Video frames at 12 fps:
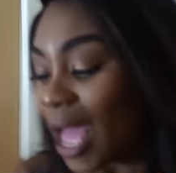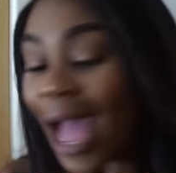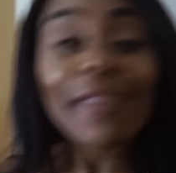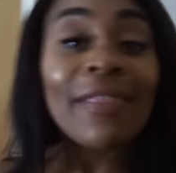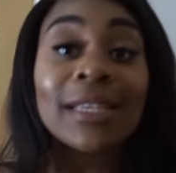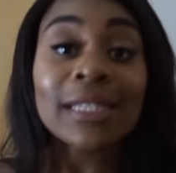
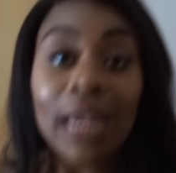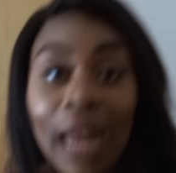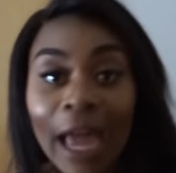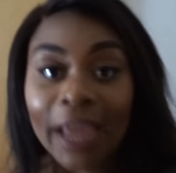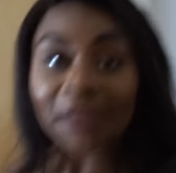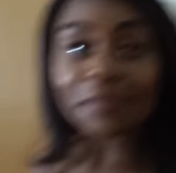and that's a
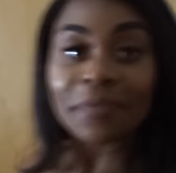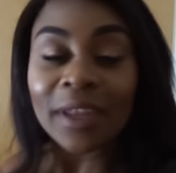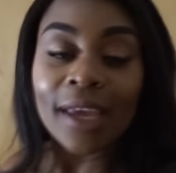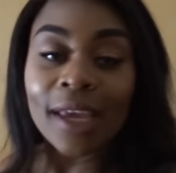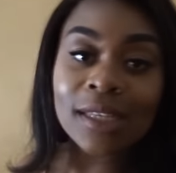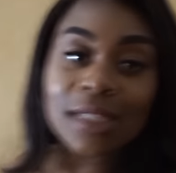lie
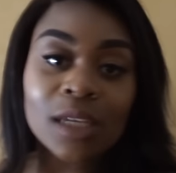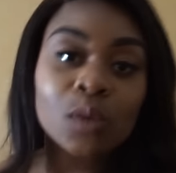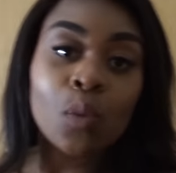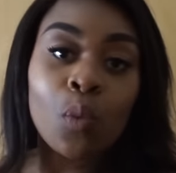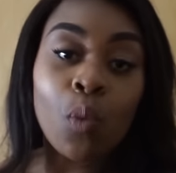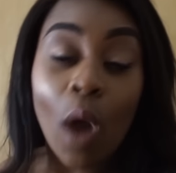it is
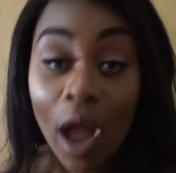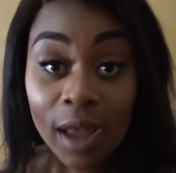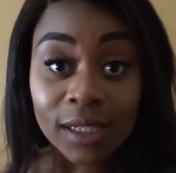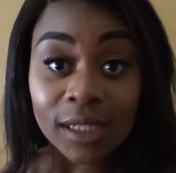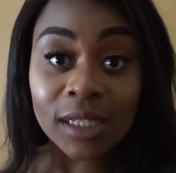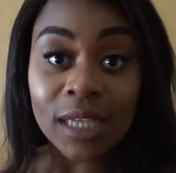
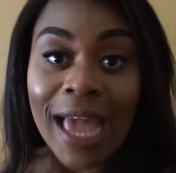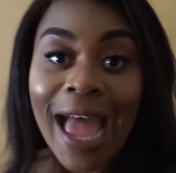worse